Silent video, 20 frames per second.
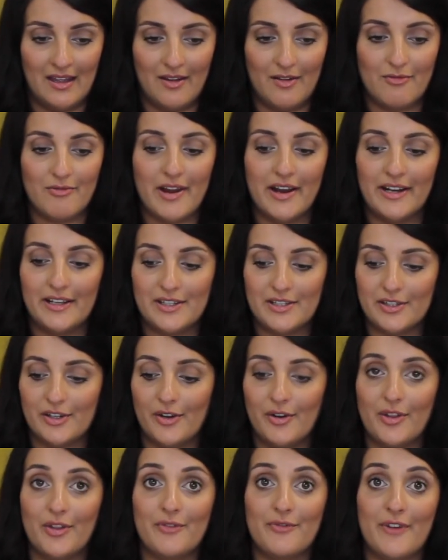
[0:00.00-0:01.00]
ready to
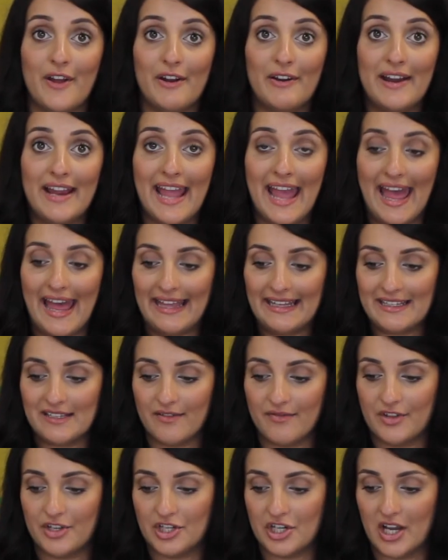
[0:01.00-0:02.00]
go to the very end
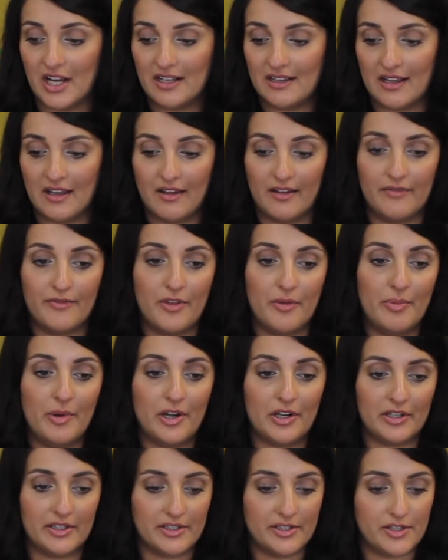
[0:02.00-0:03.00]
of the
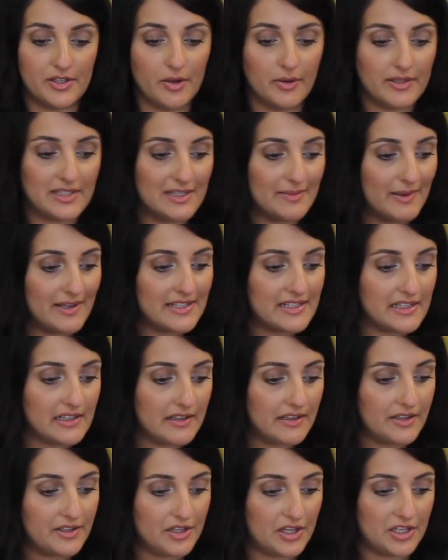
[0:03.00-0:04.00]
book. So it's
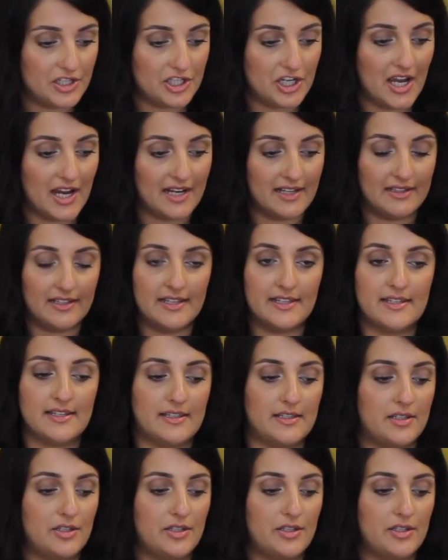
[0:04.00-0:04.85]
basically the checklist.